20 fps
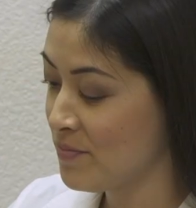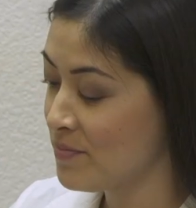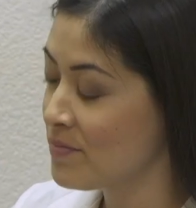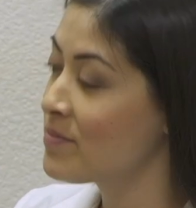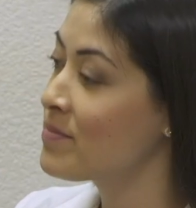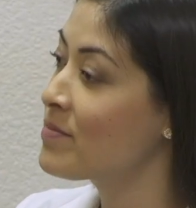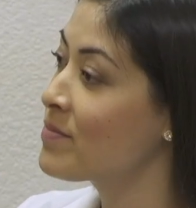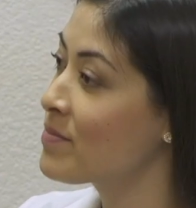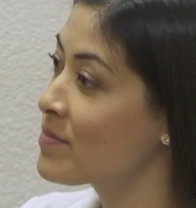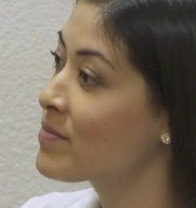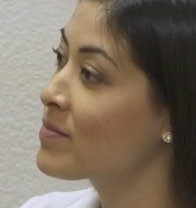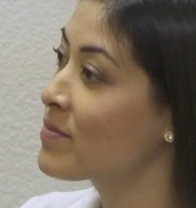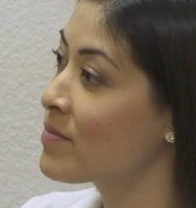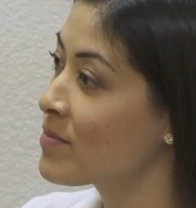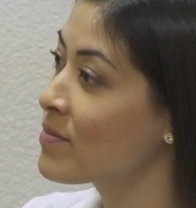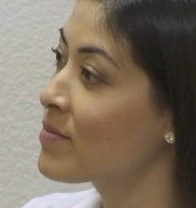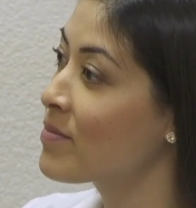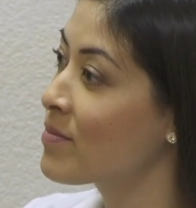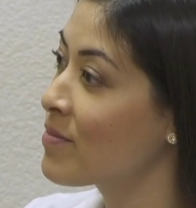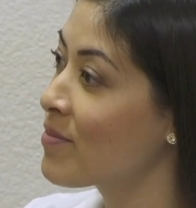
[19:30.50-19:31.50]
to the lens
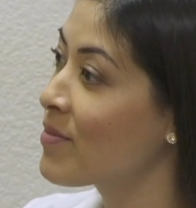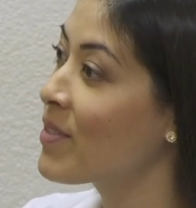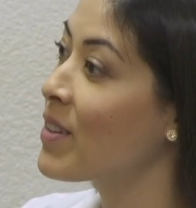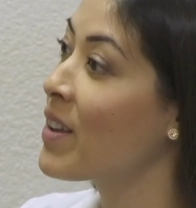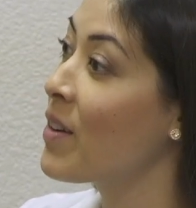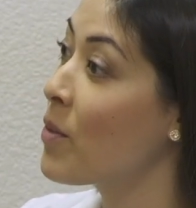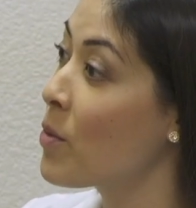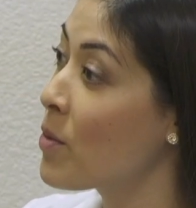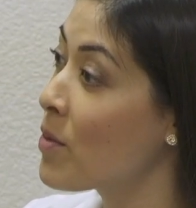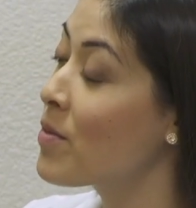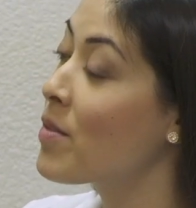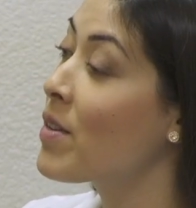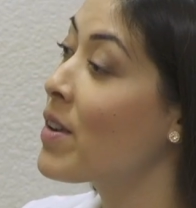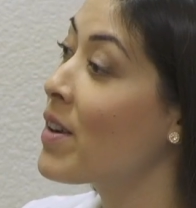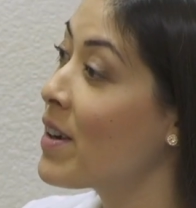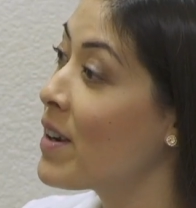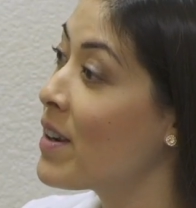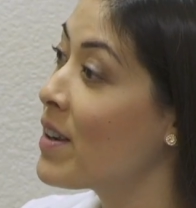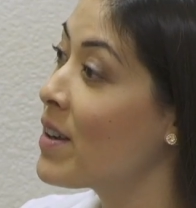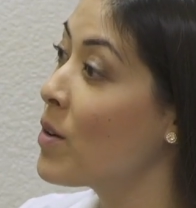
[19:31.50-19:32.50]
by calling your
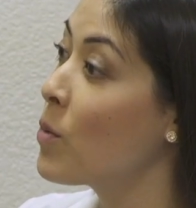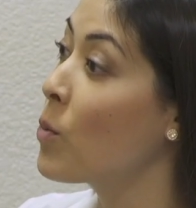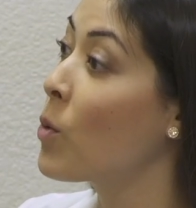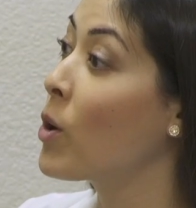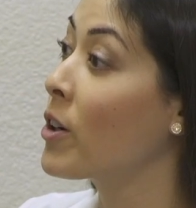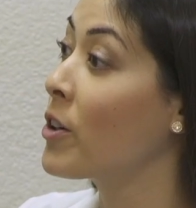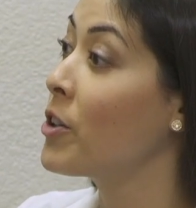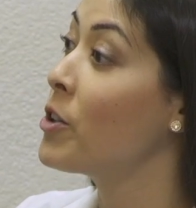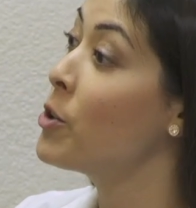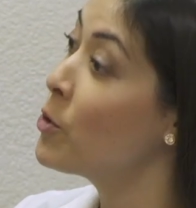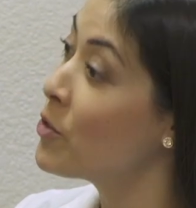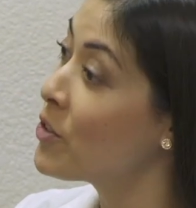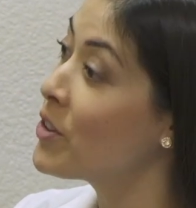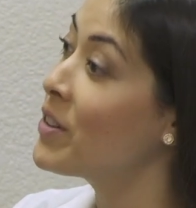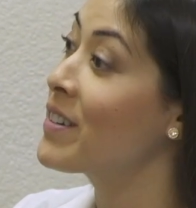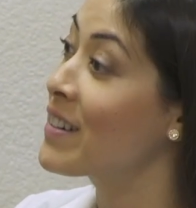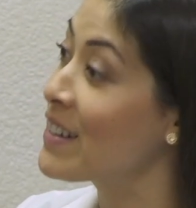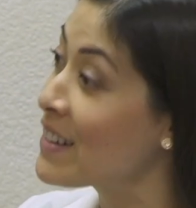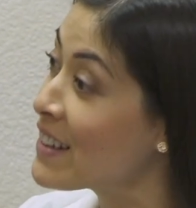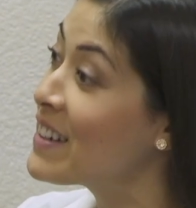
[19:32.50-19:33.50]
contact lens
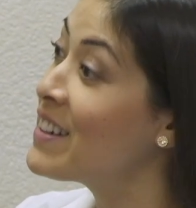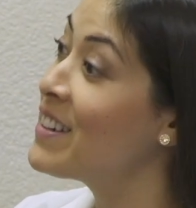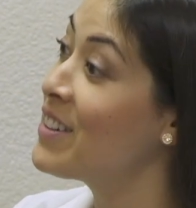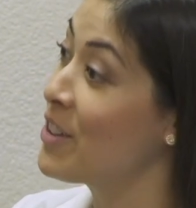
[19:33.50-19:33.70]
manufacturer.